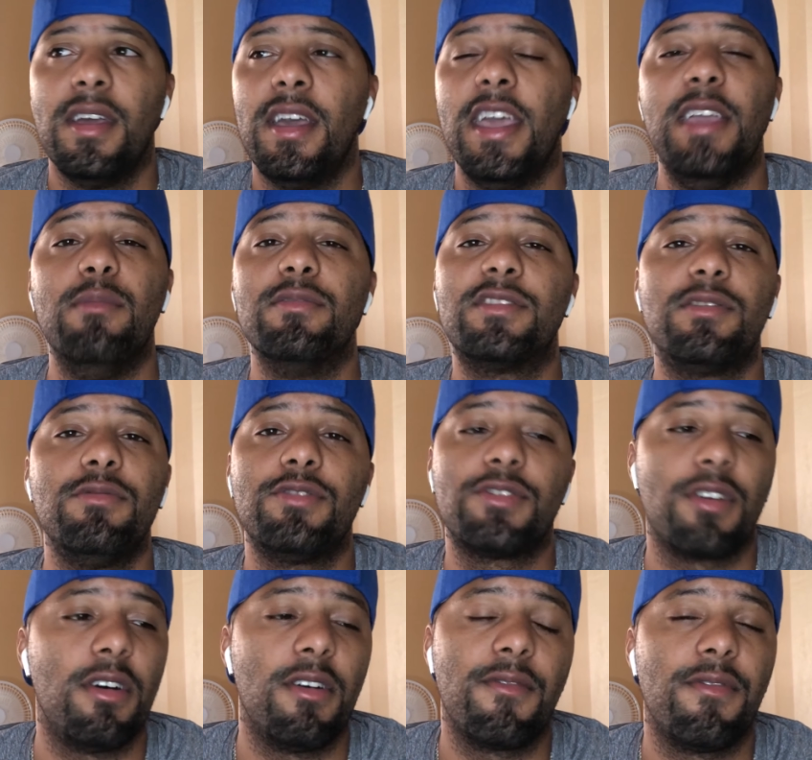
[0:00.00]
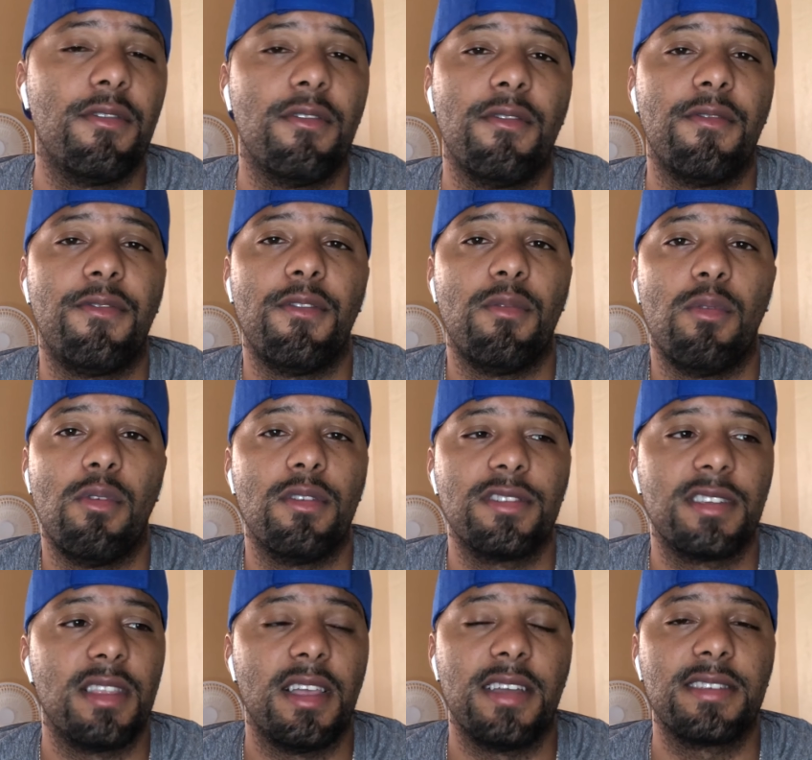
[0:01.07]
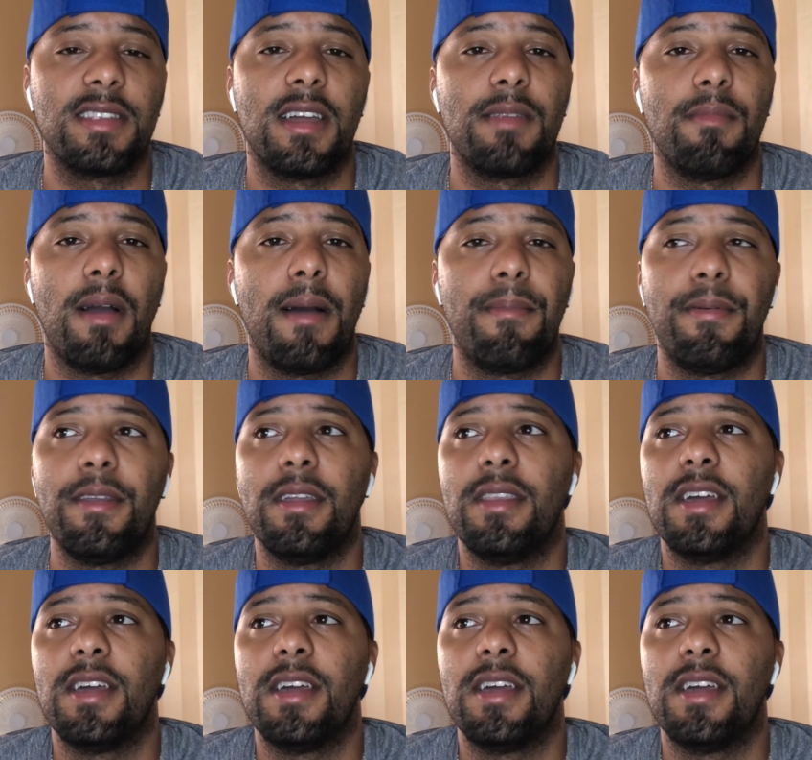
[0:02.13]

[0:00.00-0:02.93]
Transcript: He was too strong for, for Warrington last night, in my opinion.